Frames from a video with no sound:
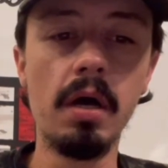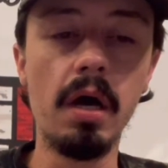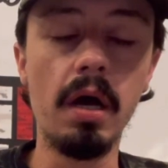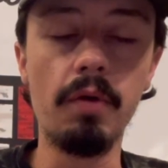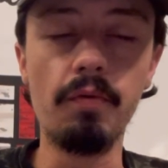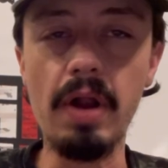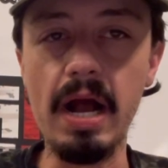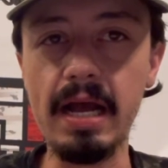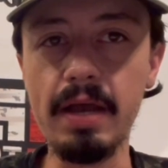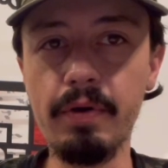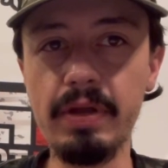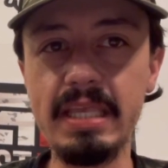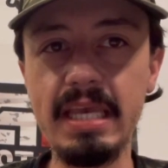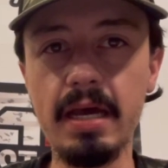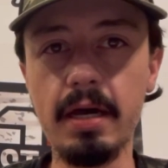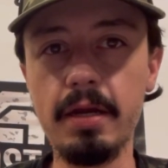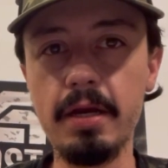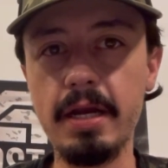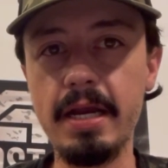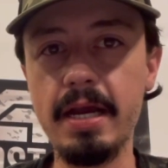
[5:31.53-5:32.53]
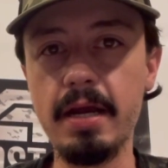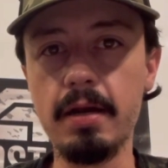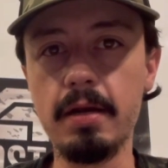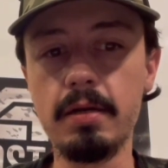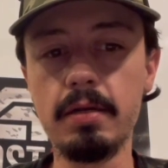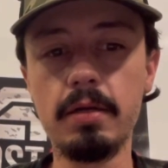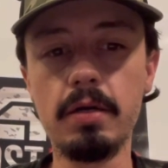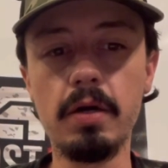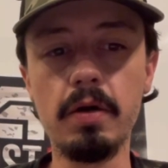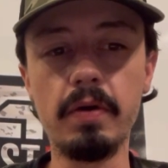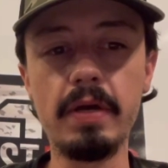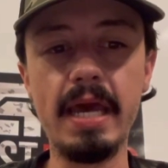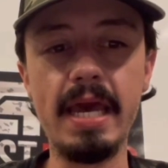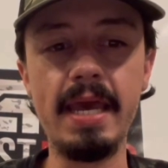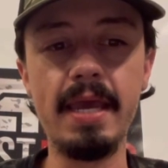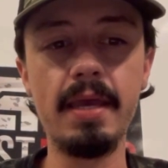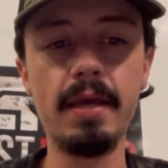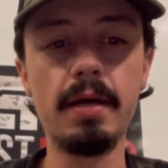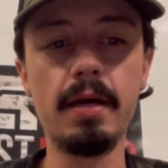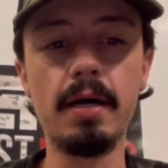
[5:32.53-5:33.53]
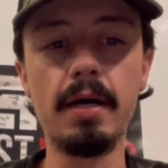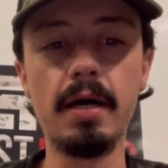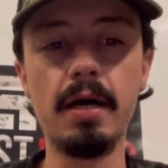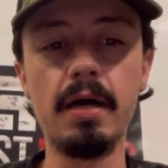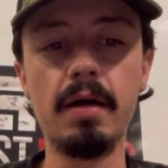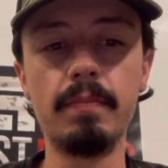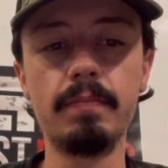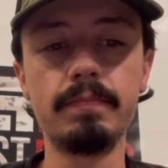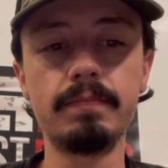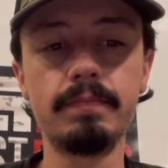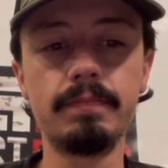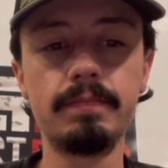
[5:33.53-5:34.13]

Rocking with the under here, okay? Um,